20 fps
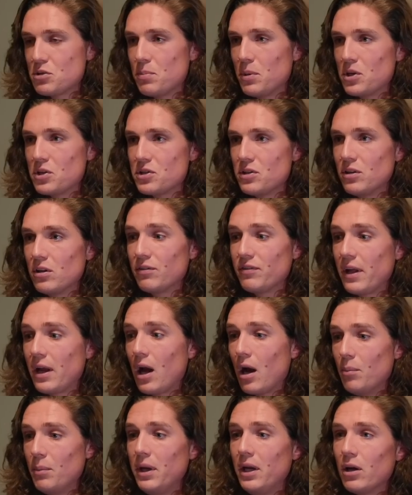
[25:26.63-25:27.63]
person. Right. Or if they
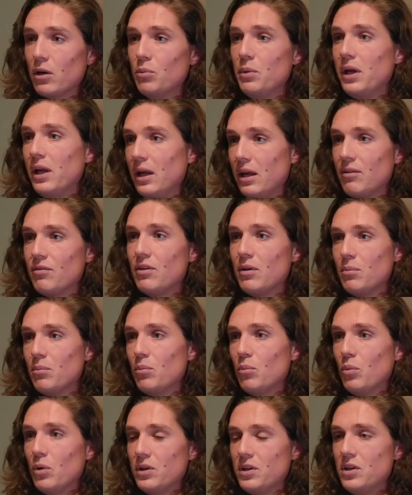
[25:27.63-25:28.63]
come here and we can give
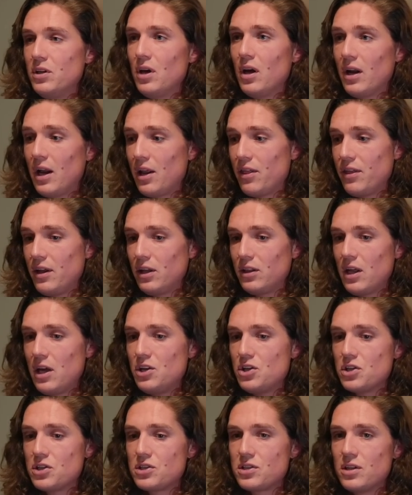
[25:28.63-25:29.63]
them what to do. And I think they
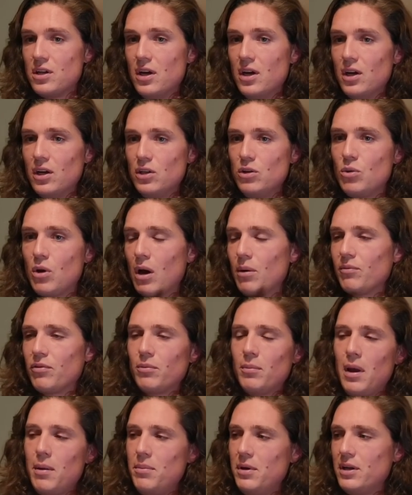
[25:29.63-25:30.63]
just you come
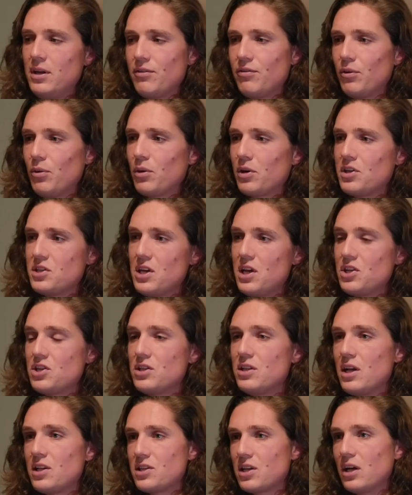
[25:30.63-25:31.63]
from maybe a different
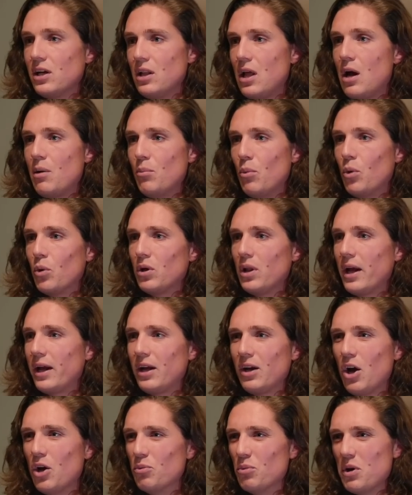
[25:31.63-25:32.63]
organization that's like a lot more like
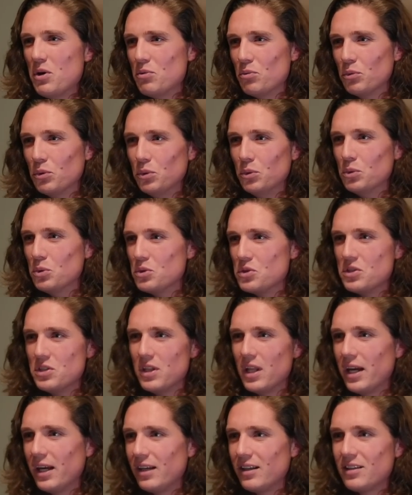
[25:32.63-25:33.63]
unwritten rules and
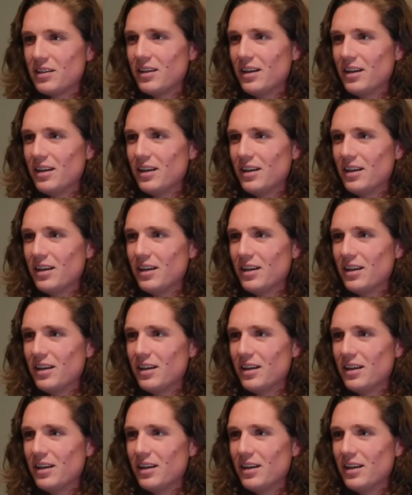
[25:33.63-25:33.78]
like